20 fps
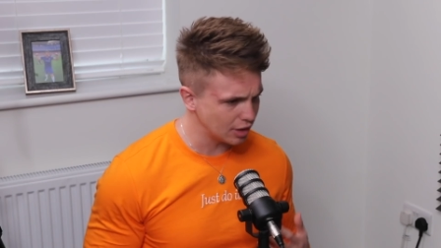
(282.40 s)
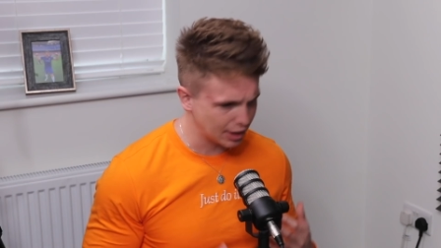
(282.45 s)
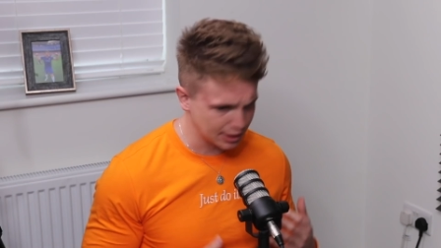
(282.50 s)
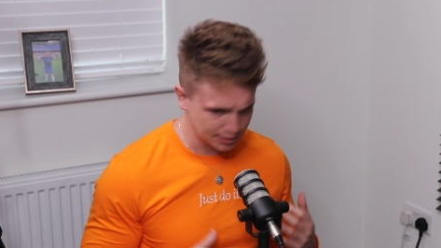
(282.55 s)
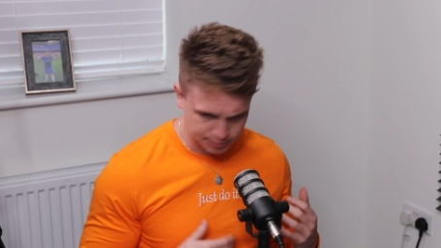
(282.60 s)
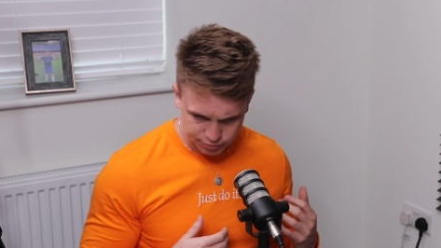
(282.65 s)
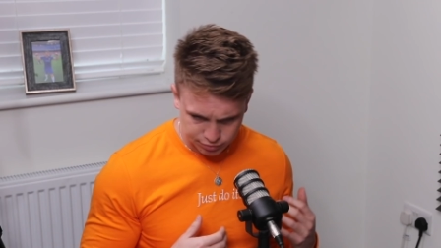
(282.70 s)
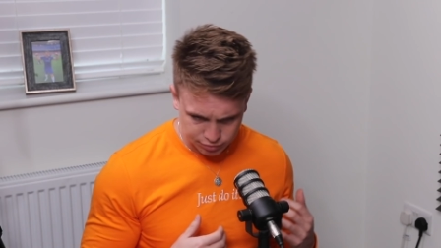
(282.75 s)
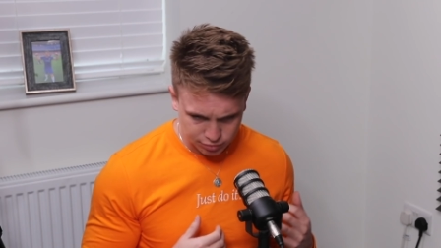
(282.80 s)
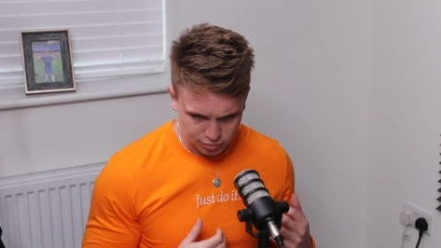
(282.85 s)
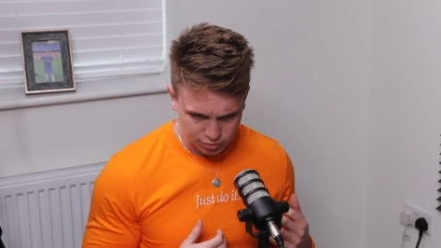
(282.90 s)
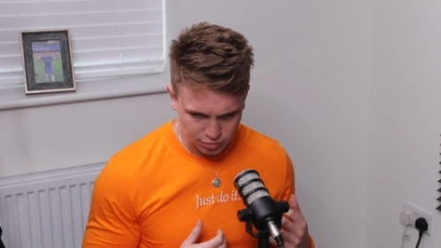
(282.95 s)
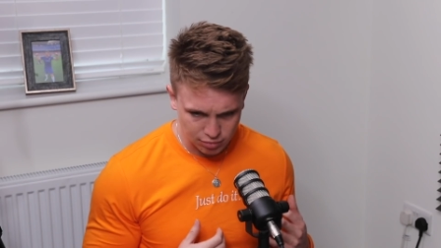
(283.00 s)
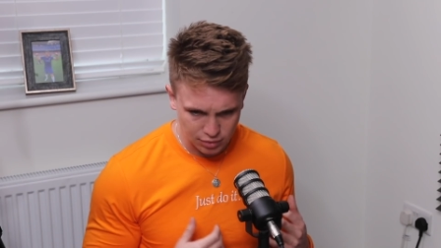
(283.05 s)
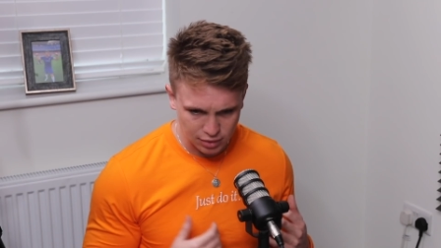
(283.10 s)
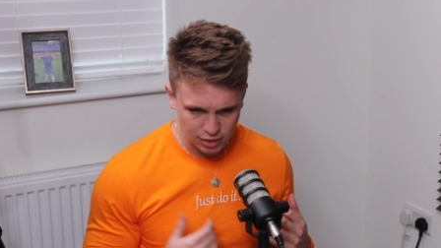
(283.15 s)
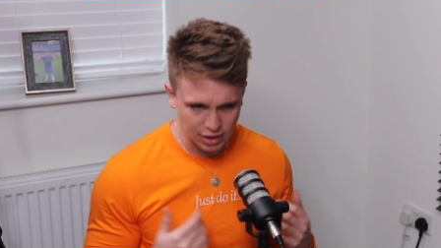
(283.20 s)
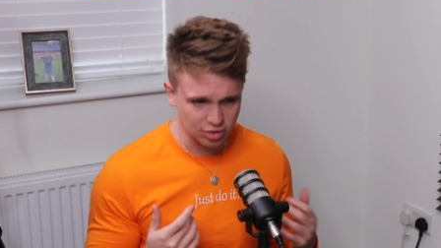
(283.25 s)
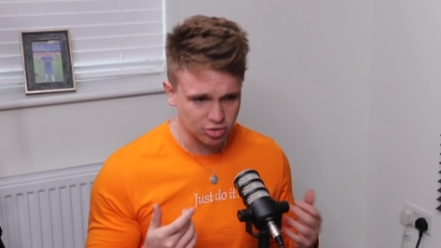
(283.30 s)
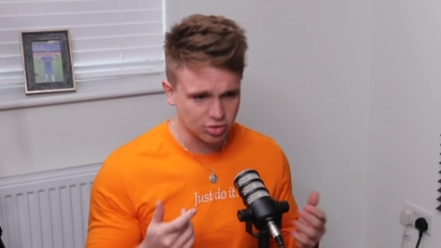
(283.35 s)
like
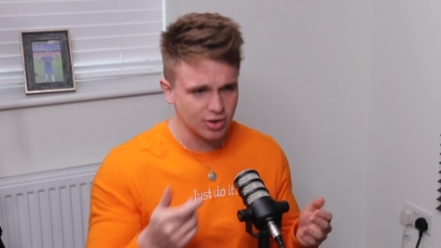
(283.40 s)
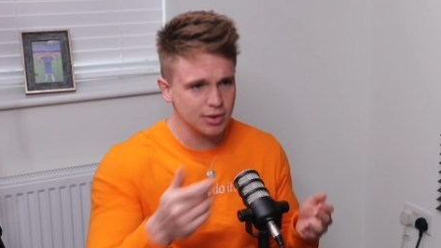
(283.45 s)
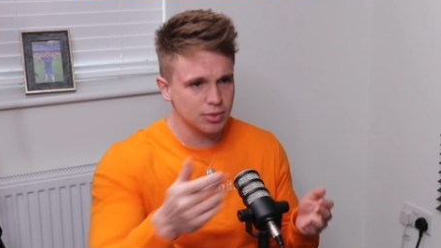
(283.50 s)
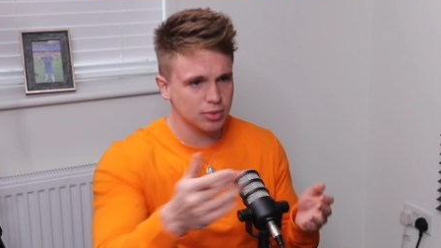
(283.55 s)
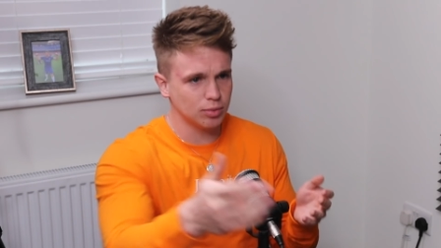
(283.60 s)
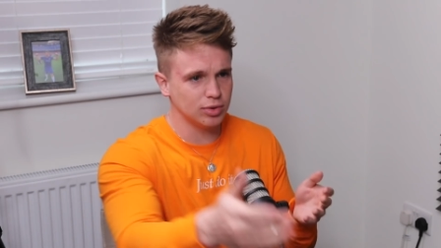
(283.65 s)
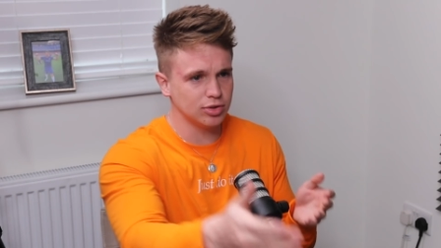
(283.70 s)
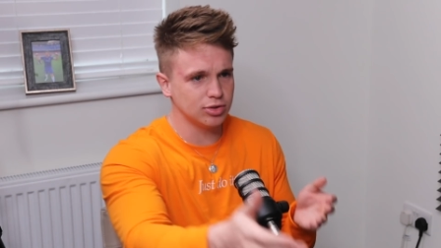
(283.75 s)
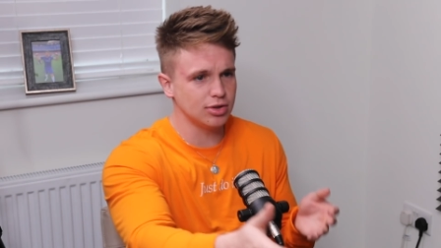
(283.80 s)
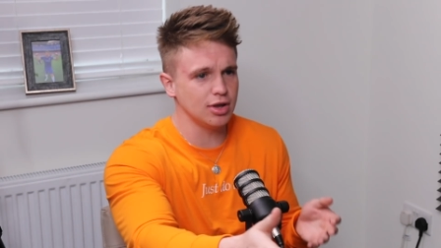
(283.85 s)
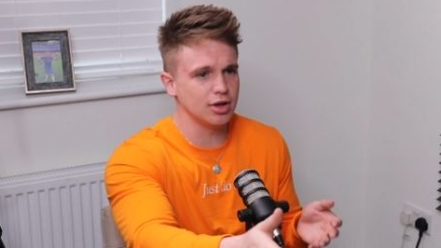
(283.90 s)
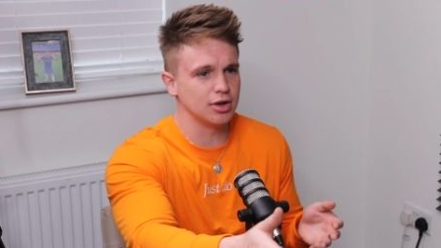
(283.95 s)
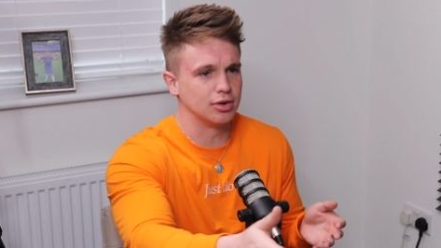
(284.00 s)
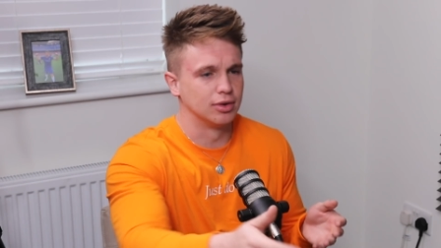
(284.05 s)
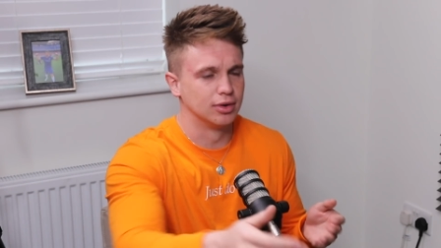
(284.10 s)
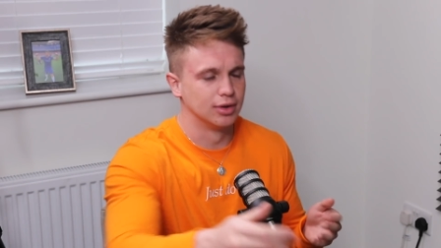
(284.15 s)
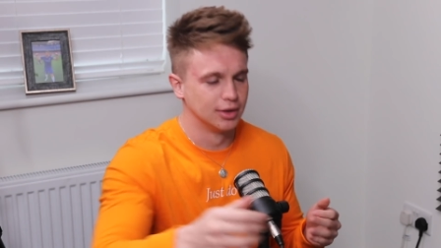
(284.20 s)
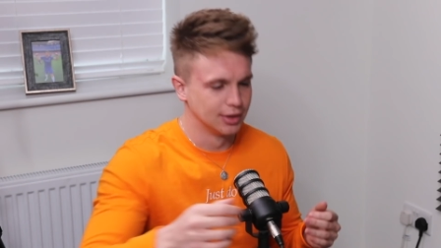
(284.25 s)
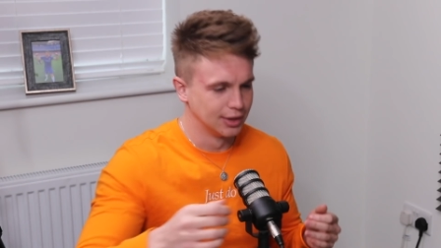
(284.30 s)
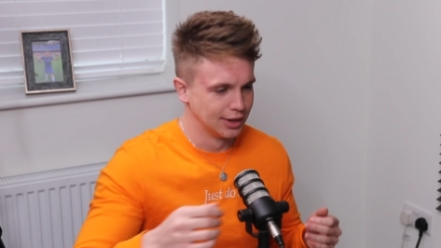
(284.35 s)
it's like with
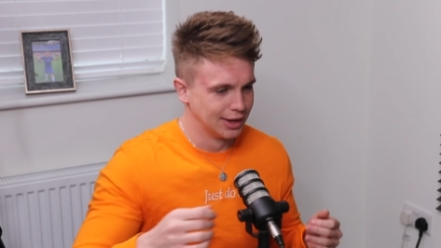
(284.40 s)
you.